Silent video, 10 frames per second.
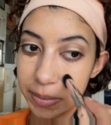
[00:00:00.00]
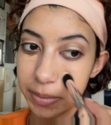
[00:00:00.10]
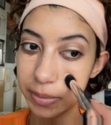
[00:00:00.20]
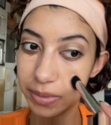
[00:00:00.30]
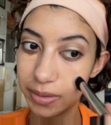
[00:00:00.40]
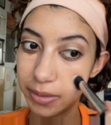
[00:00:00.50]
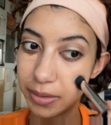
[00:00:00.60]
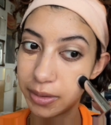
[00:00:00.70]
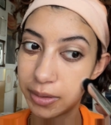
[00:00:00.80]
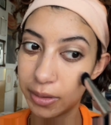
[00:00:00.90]

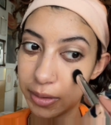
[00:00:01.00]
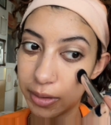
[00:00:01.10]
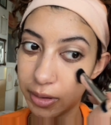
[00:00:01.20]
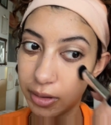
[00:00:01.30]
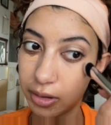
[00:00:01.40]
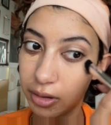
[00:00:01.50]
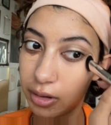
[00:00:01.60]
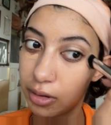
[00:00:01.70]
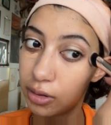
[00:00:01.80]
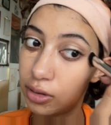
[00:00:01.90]
No one is speaking in this clip.